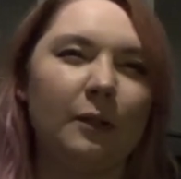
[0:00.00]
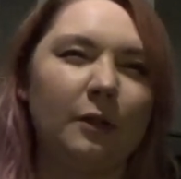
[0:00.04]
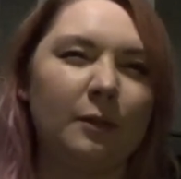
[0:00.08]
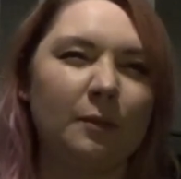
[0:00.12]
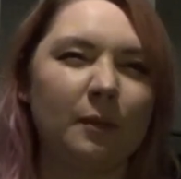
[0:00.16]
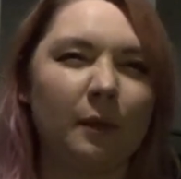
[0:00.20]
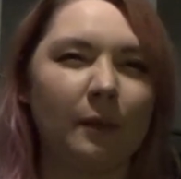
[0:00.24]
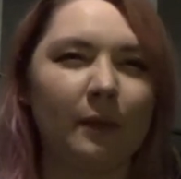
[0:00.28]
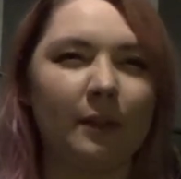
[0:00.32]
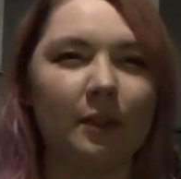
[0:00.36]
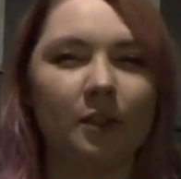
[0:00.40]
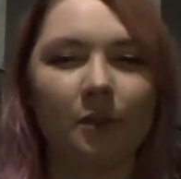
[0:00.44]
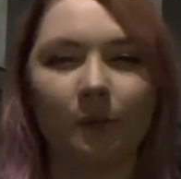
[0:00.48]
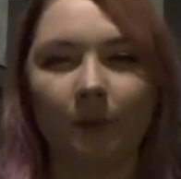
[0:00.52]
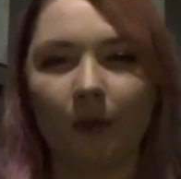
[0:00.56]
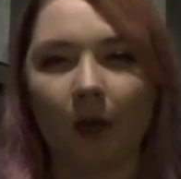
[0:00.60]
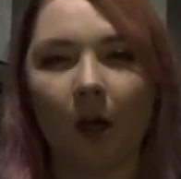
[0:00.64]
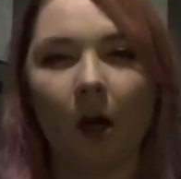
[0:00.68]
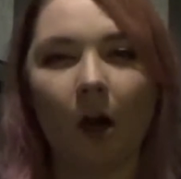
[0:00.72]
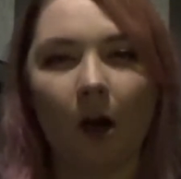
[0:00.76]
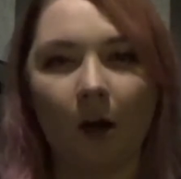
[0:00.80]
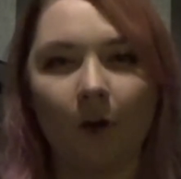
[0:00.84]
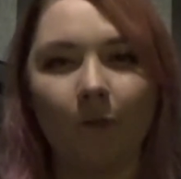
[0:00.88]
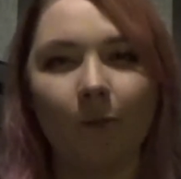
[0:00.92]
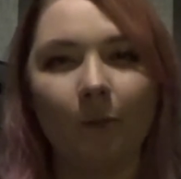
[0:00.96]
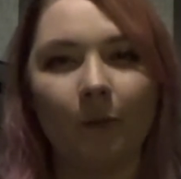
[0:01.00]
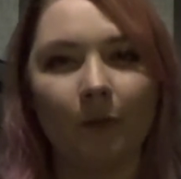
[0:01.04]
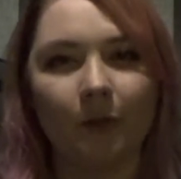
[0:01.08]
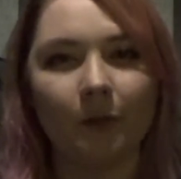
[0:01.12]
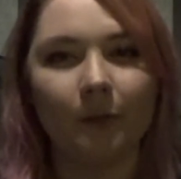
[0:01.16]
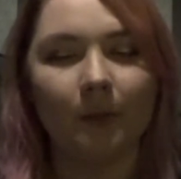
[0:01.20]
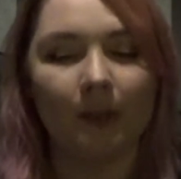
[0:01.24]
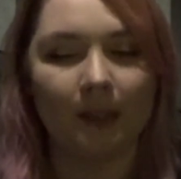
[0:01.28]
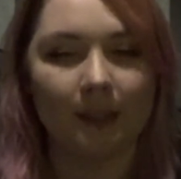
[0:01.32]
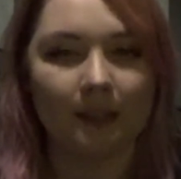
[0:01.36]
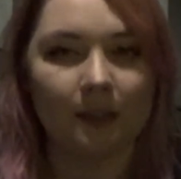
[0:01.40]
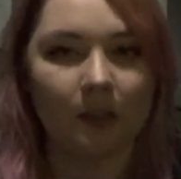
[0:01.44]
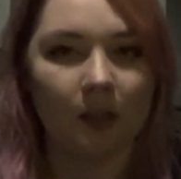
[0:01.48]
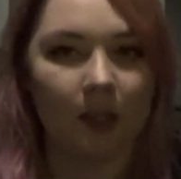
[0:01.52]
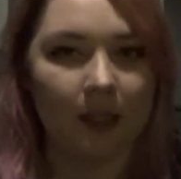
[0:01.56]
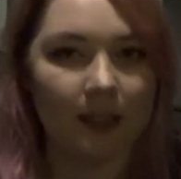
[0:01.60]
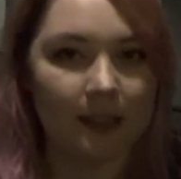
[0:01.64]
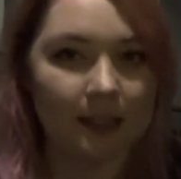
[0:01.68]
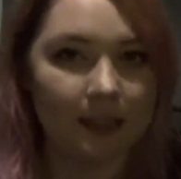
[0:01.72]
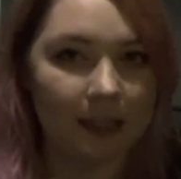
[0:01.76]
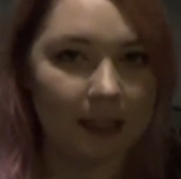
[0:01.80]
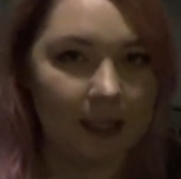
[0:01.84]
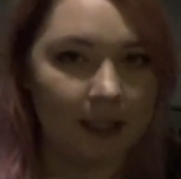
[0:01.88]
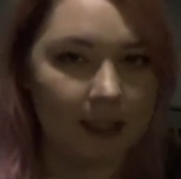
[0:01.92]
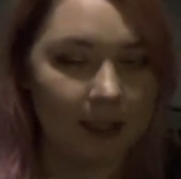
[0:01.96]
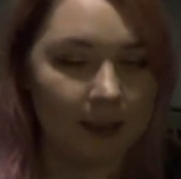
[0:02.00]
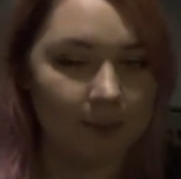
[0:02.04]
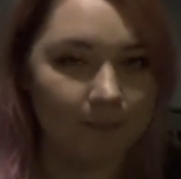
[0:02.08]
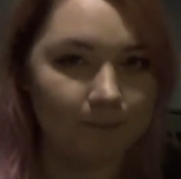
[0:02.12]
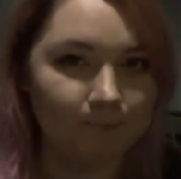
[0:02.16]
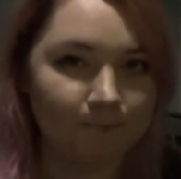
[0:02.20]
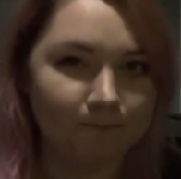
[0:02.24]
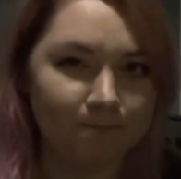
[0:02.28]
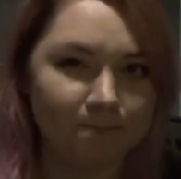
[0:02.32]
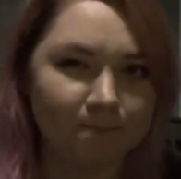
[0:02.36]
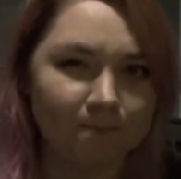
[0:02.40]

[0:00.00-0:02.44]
was probably 2.5 months when he started teething.